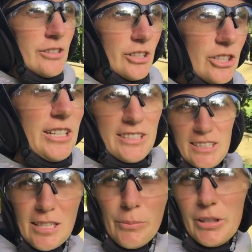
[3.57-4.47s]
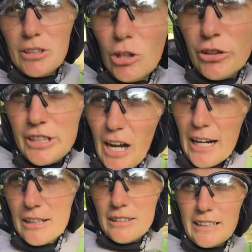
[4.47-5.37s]
suggested something called the
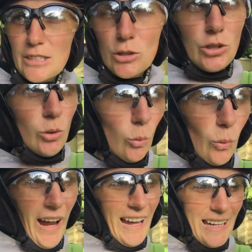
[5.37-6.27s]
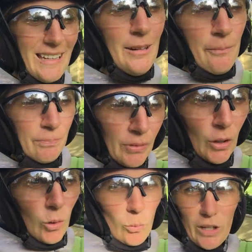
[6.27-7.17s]
Ireland Way,
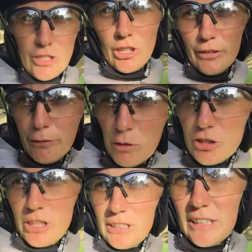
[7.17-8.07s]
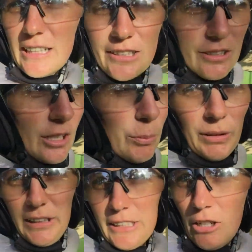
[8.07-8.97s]
which unfortunately is
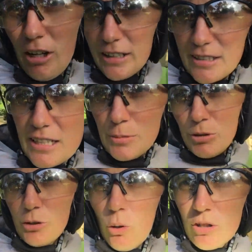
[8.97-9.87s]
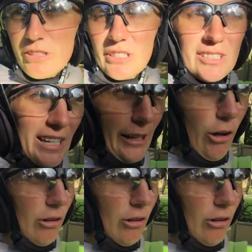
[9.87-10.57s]
completely not accessible to horses at